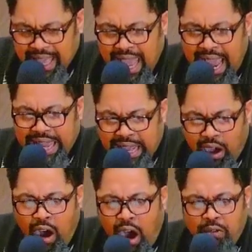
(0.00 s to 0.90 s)
and that
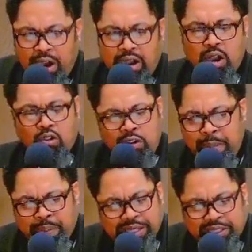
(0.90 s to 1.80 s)
that aura
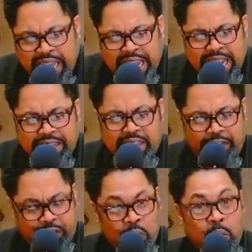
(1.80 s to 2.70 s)
represented,
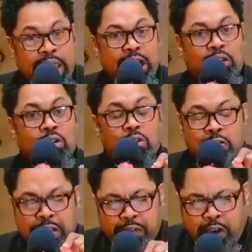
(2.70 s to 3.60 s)
if you will,
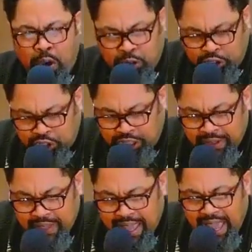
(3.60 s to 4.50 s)
reverse.
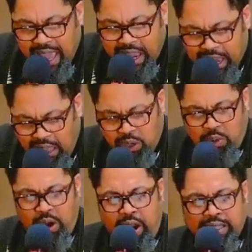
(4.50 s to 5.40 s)
In other
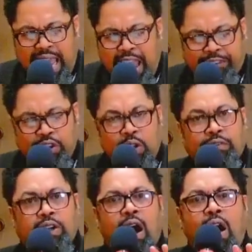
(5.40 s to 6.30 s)
words, after you
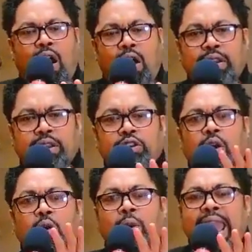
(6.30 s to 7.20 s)
have gone
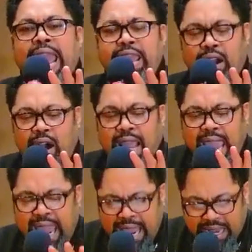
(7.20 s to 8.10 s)
your way
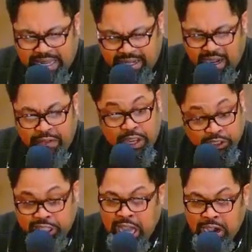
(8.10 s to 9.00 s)
ahead of
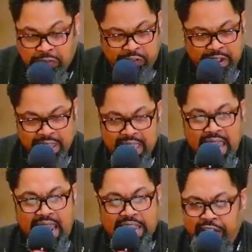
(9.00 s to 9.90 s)
yourself,
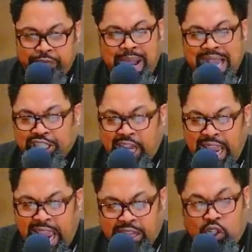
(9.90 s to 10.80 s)
and if by
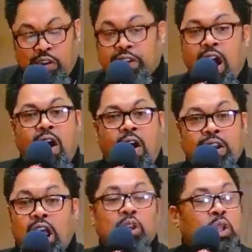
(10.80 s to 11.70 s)
chance you've gone
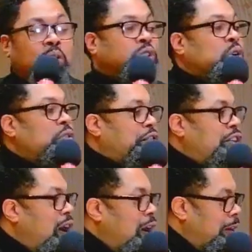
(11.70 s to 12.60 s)
a little too
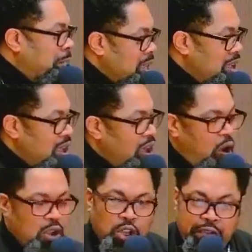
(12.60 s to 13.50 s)
far,
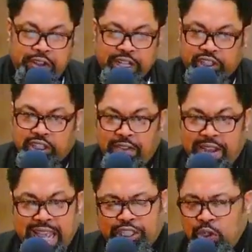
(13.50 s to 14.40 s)
or you've discovered
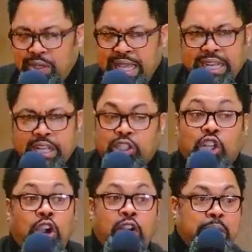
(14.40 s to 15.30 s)
that you needed to
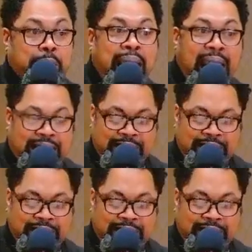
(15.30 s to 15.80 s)
turn back,